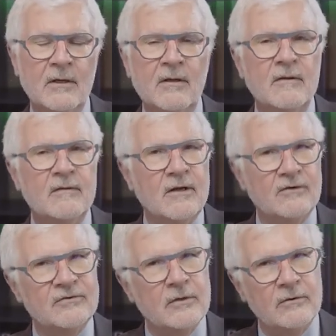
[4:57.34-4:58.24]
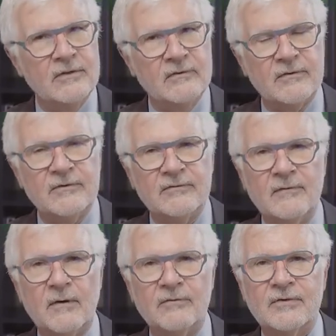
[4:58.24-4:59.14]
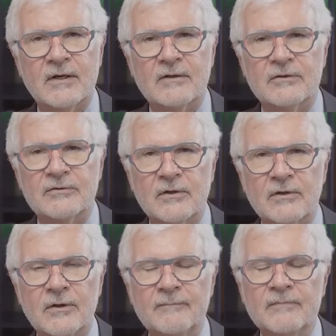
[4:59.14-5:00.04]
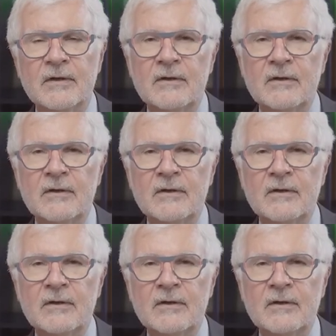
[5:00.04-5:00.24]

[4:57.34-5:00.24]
There's no difference, folks, I can assure you.